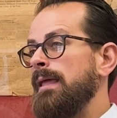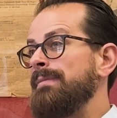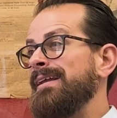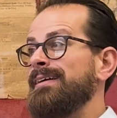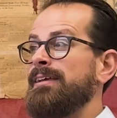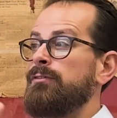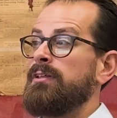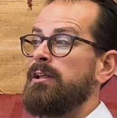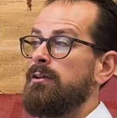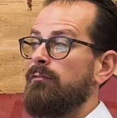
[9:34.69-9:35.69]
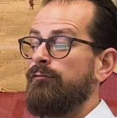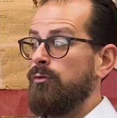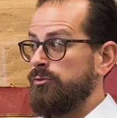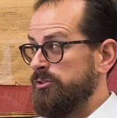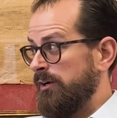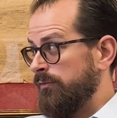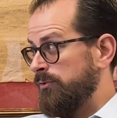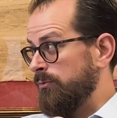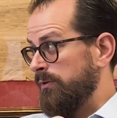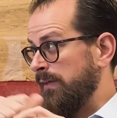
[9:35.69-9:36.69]
They may not give you that full check for
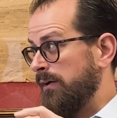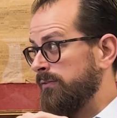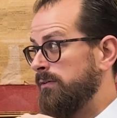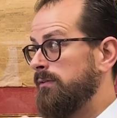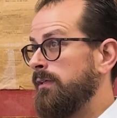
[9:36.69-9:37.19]
$200,000.